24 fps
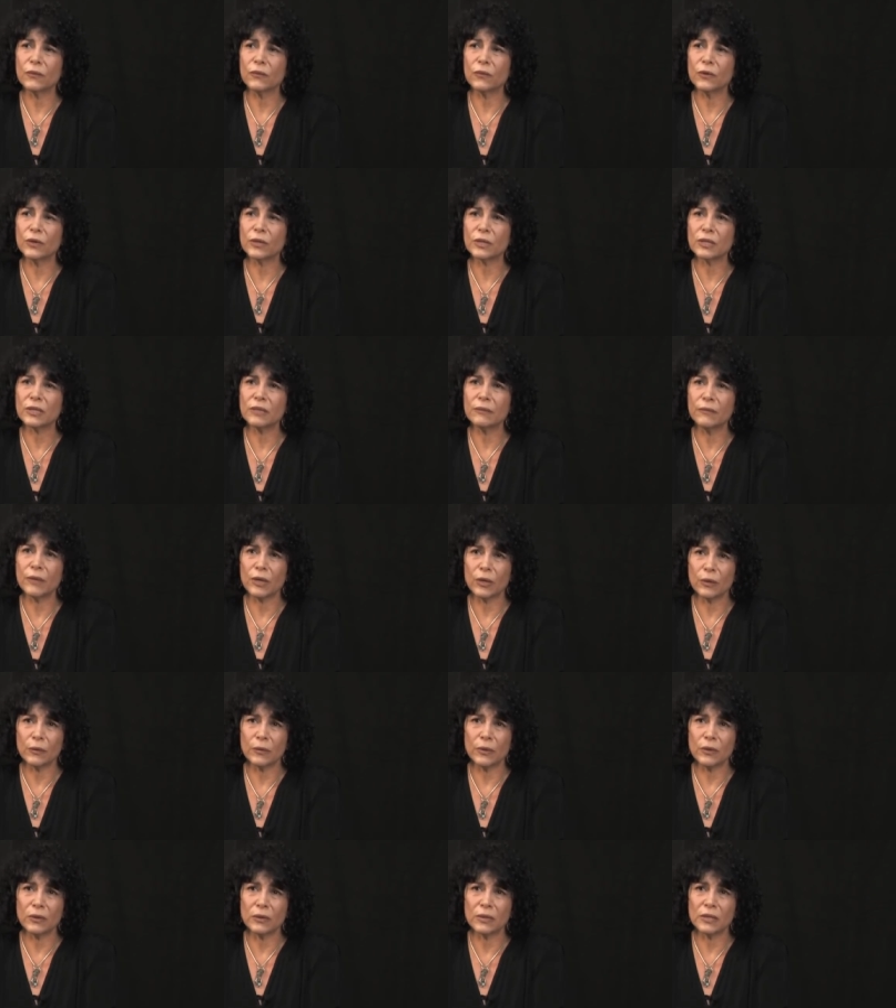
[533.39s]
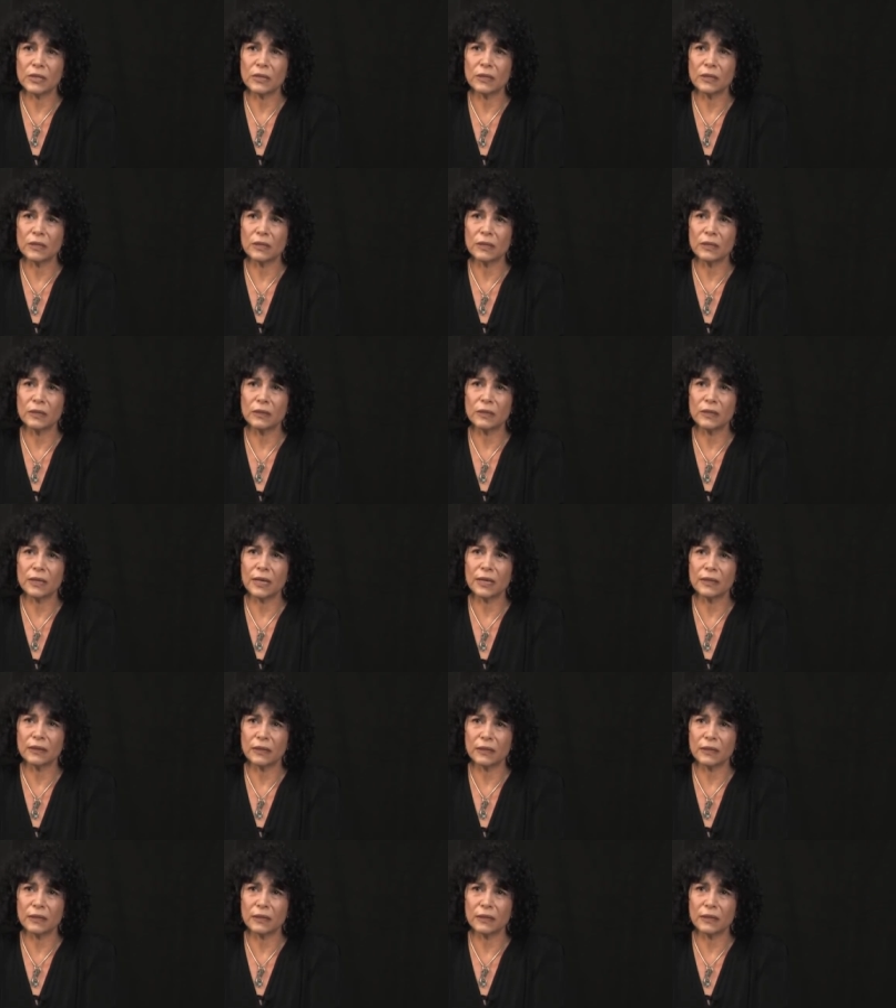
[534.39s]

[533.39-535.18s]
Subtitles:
worked in Mariposa